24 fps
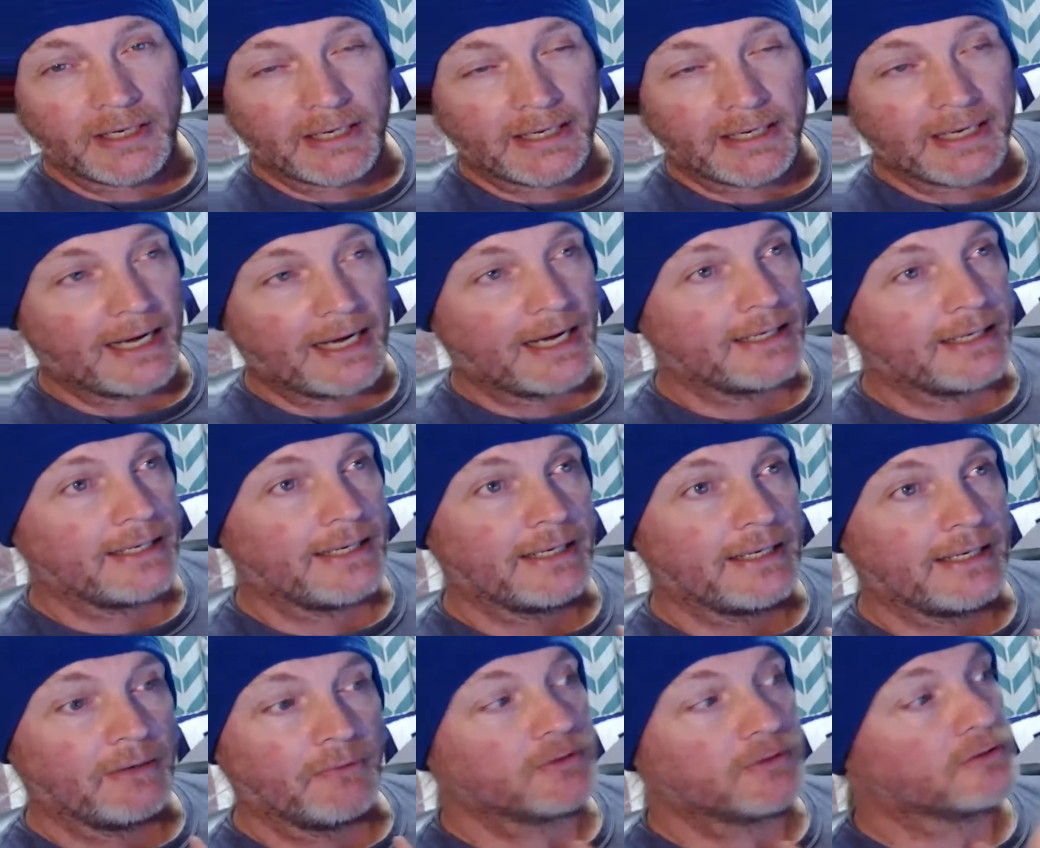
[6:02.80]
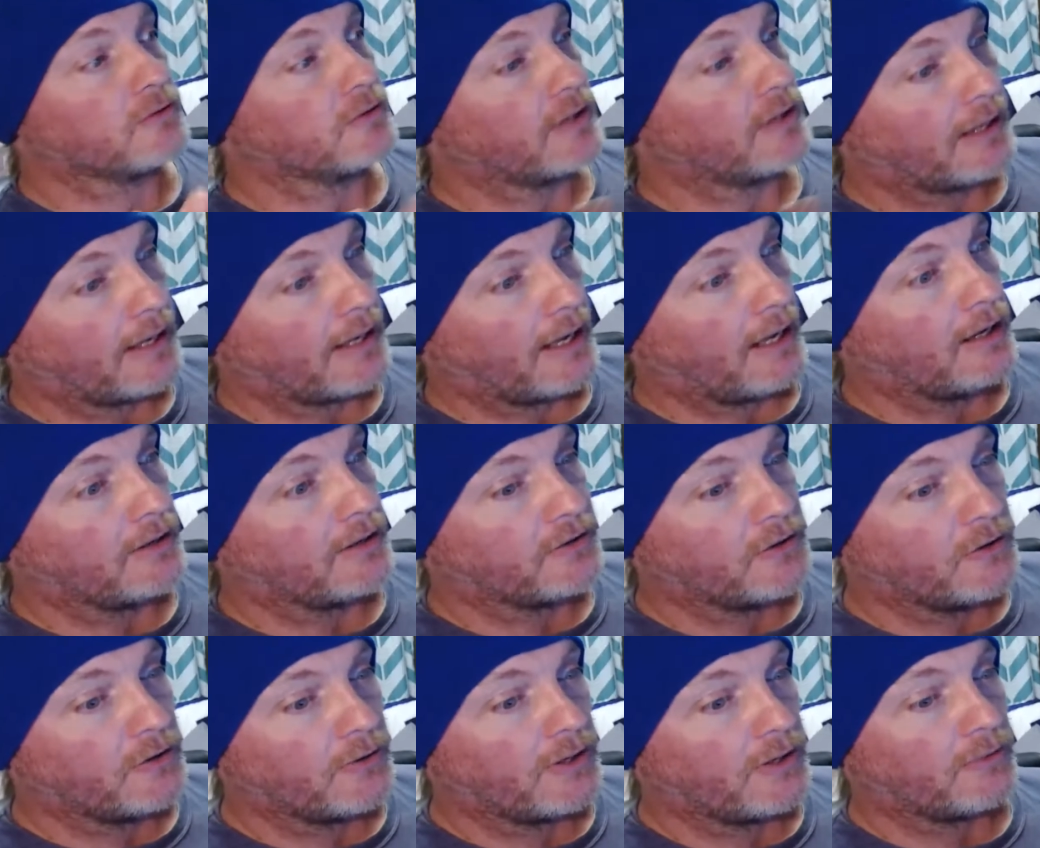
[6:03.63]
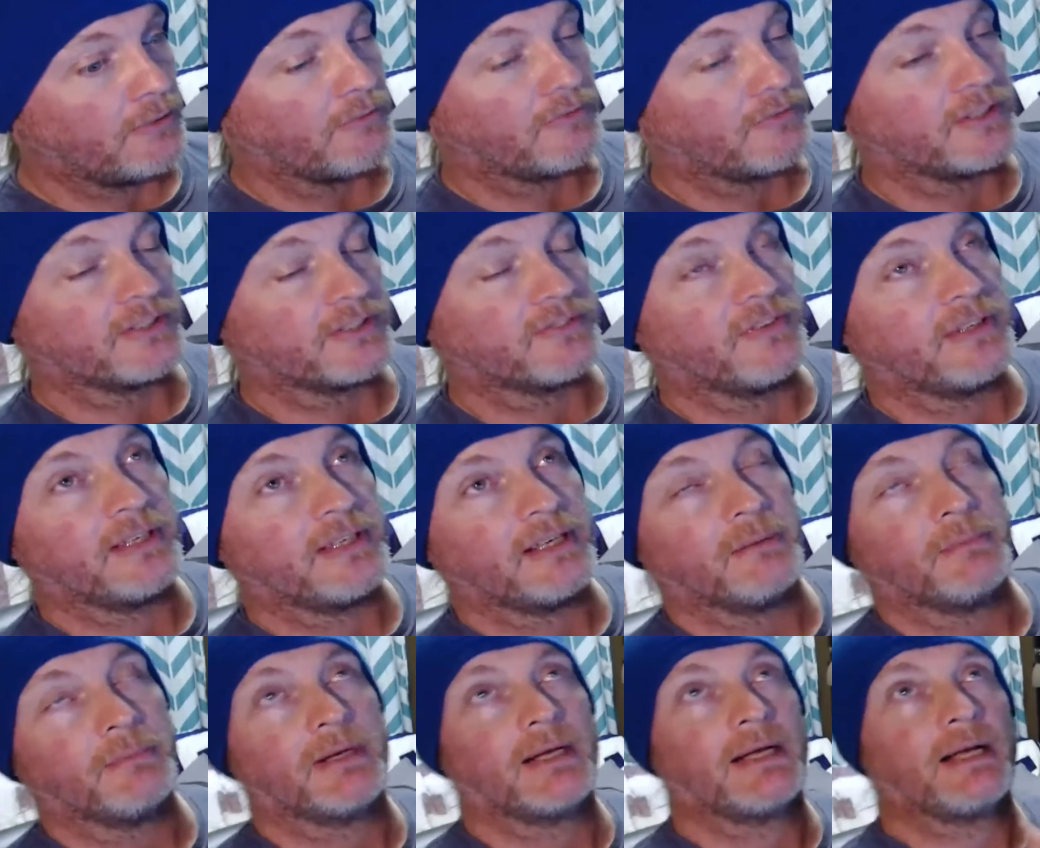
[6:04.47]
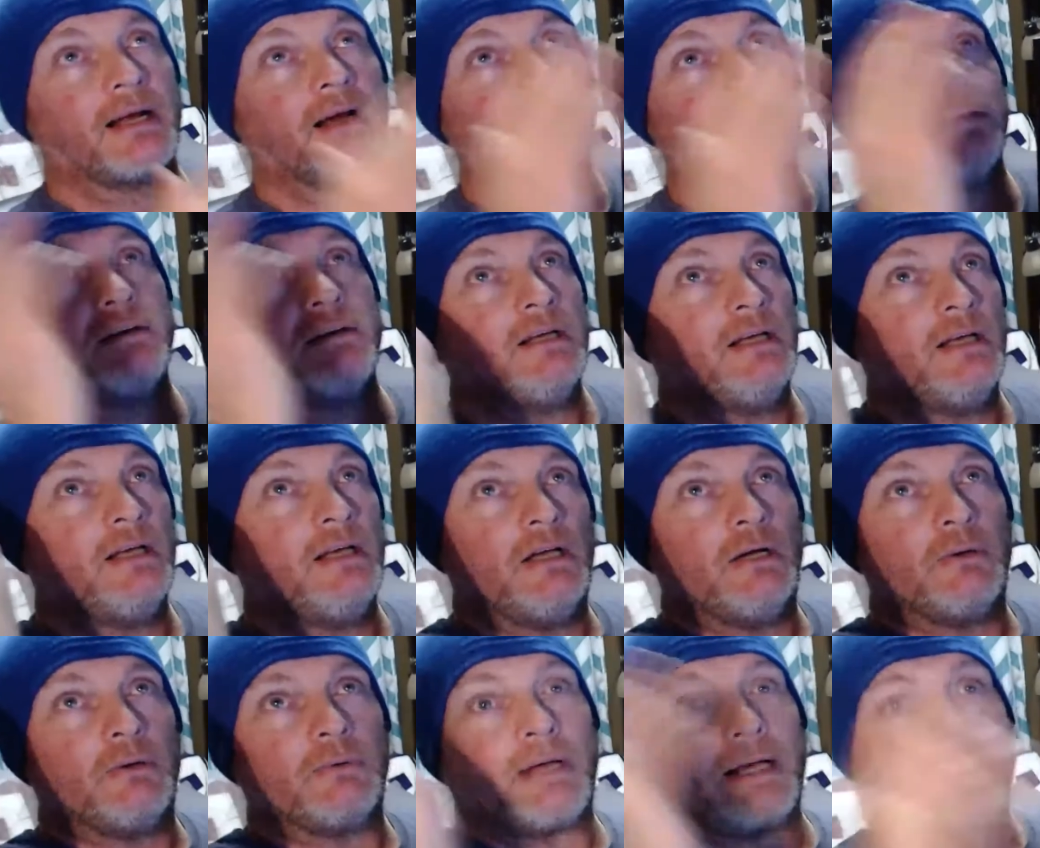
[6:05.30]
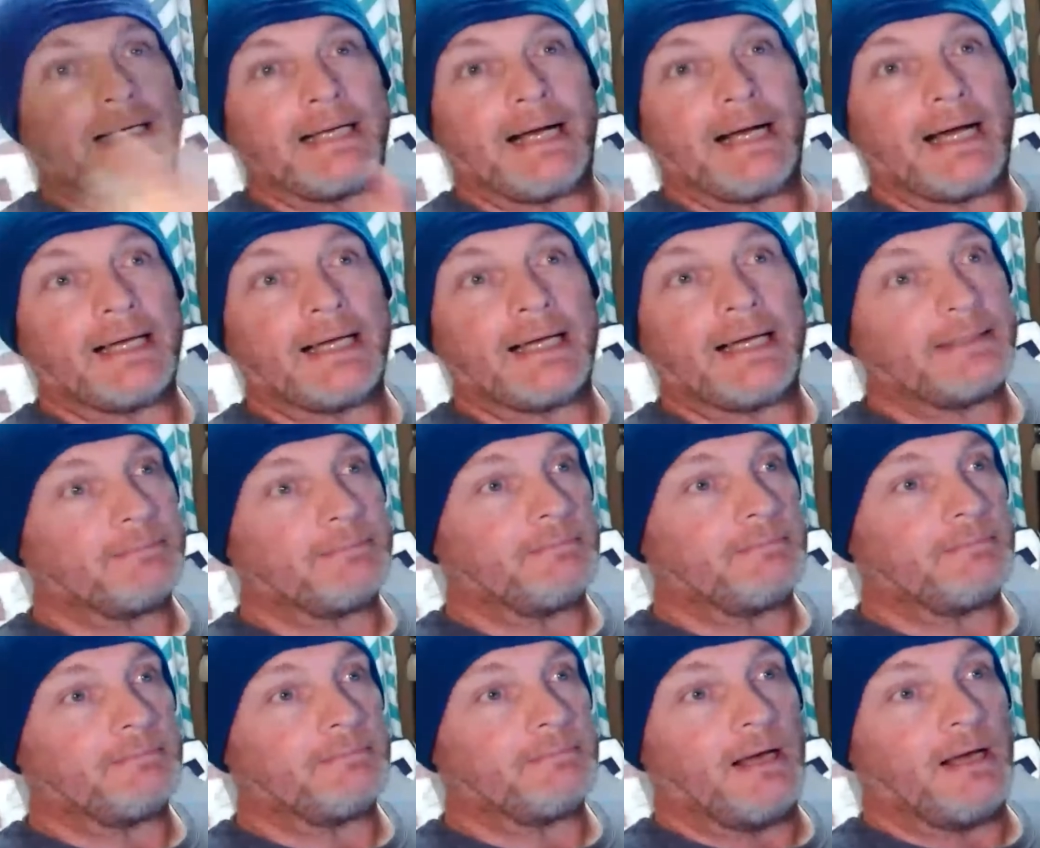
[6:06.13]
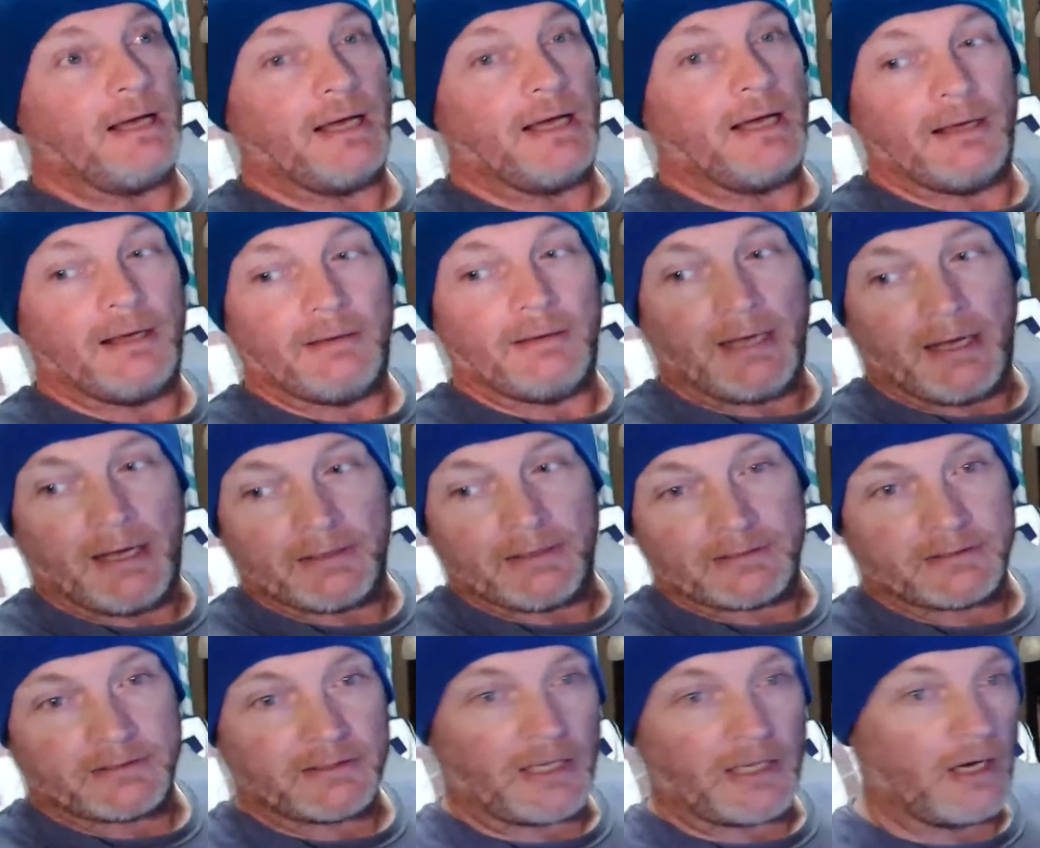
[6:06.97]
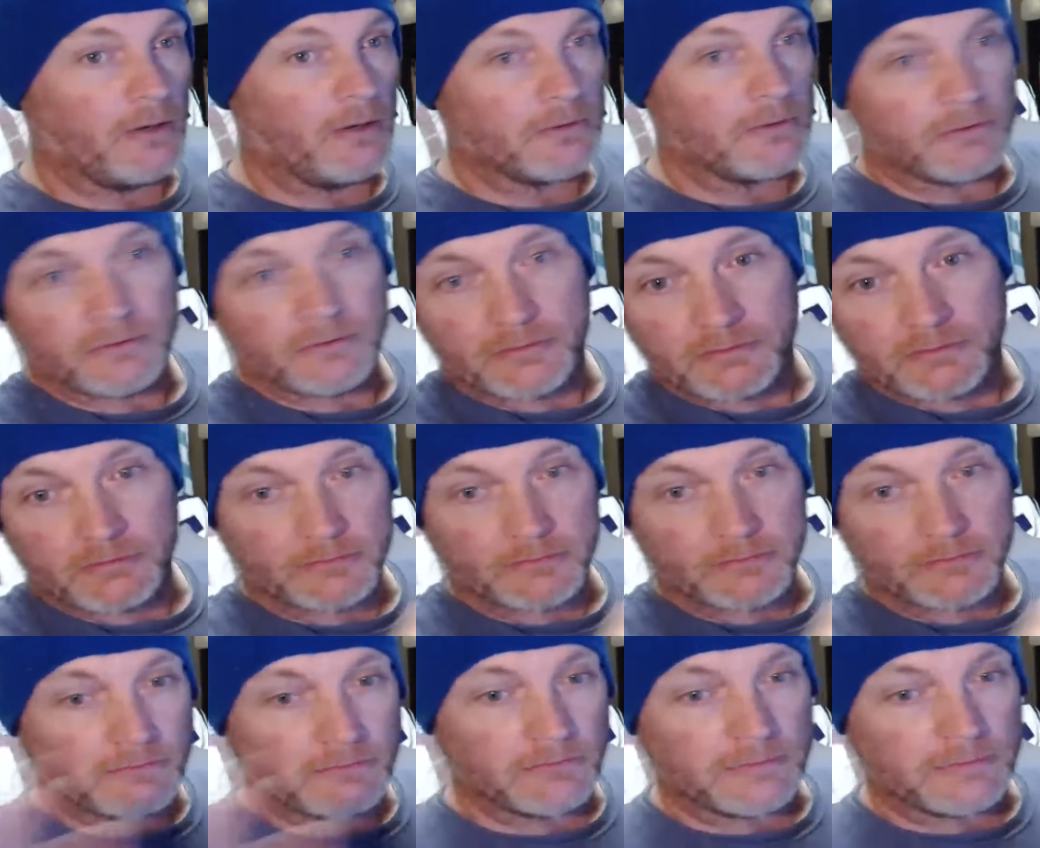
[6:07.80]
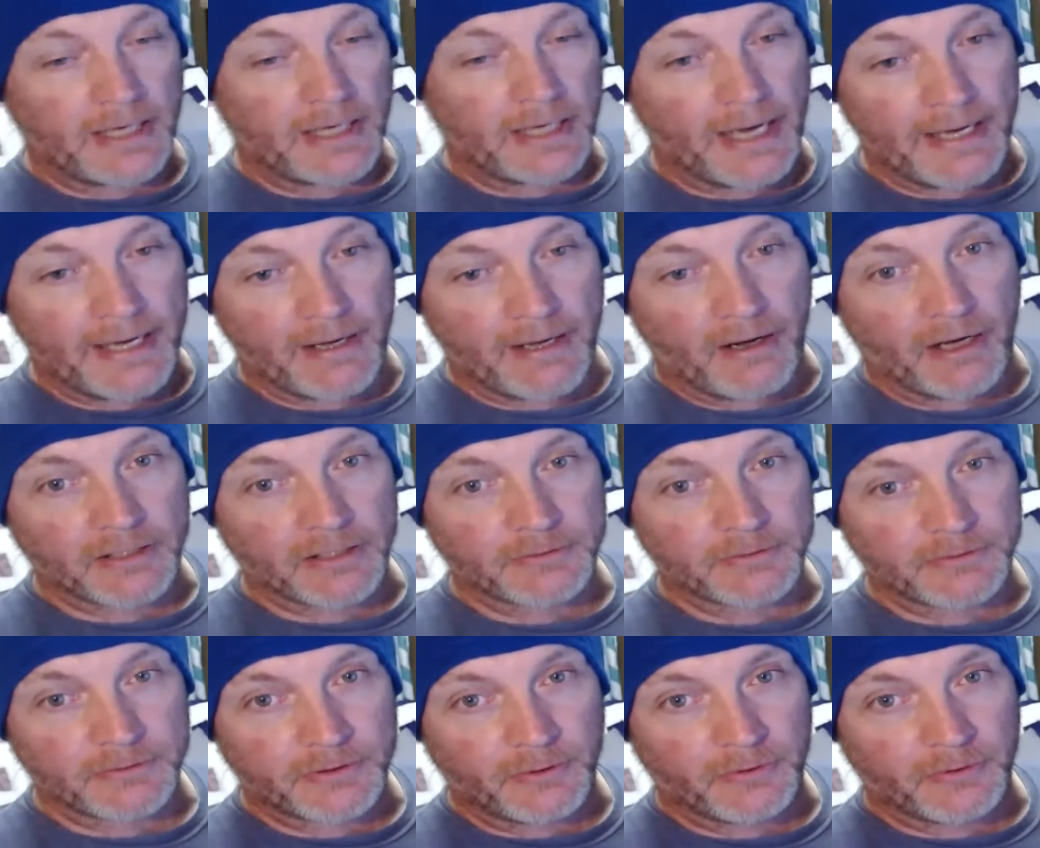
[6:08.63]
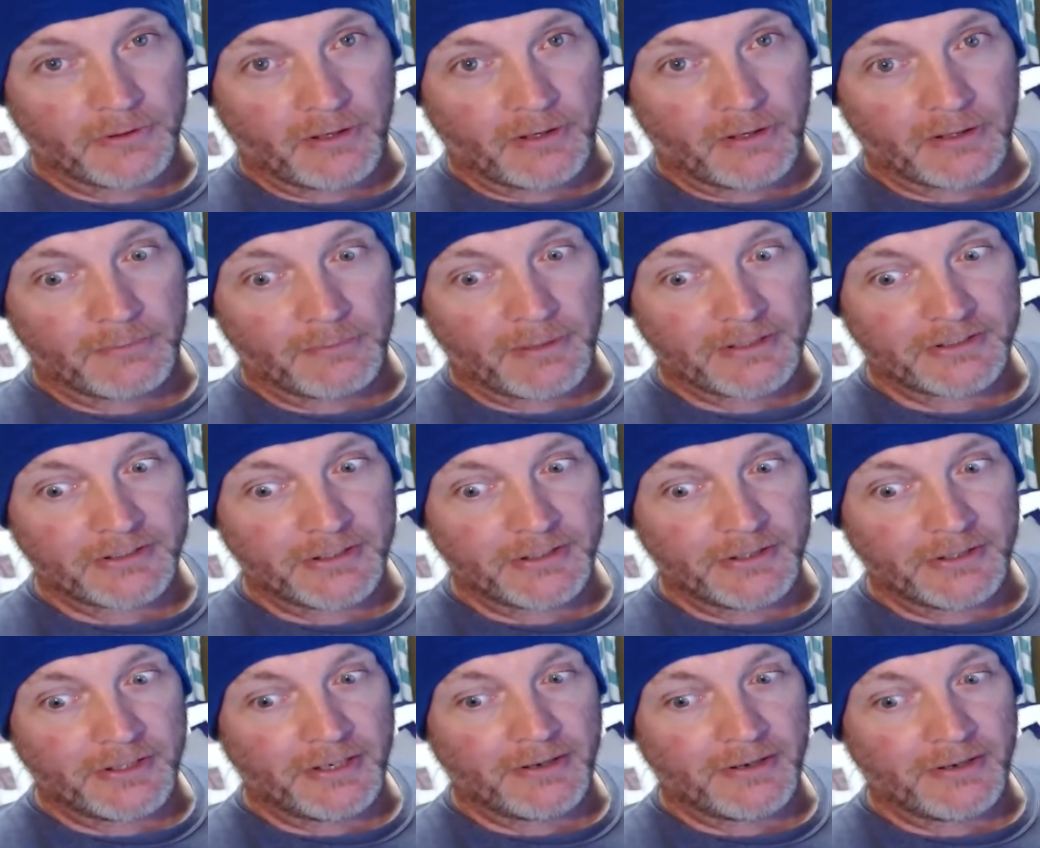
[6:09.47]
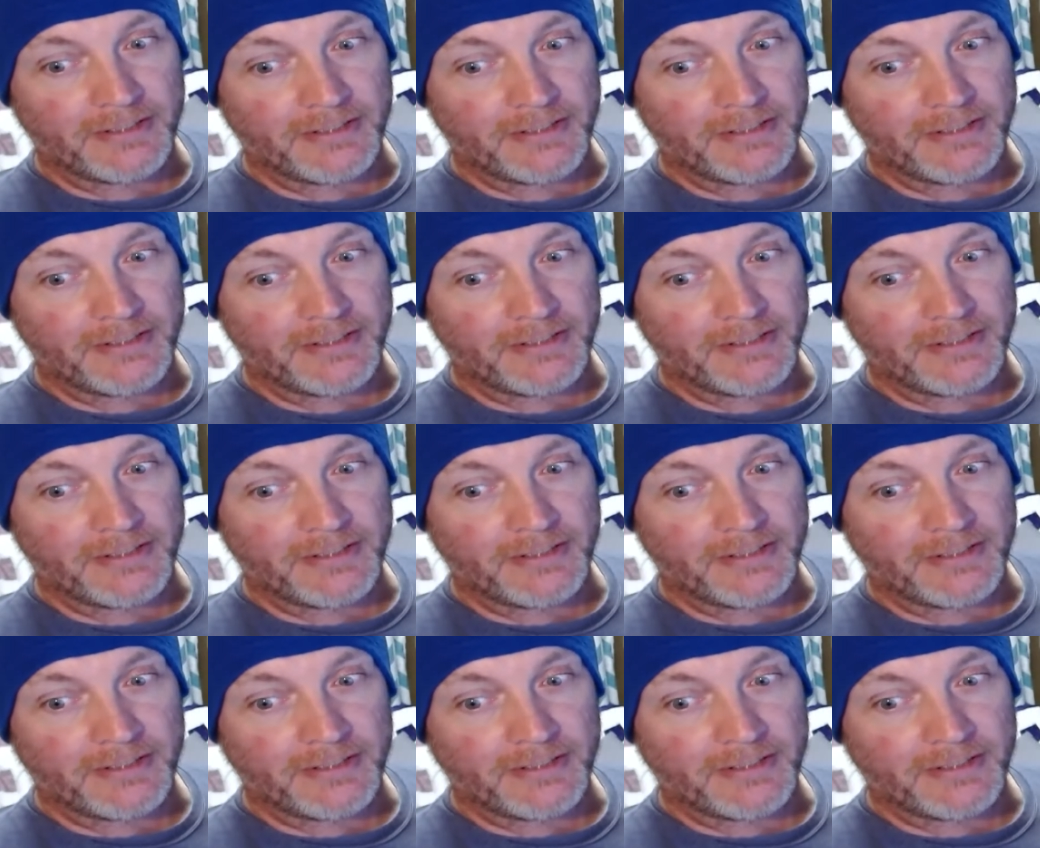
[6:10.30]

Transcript: I got it. I was going to do it with this video, but when I got it, a total chaos was going on in my studio.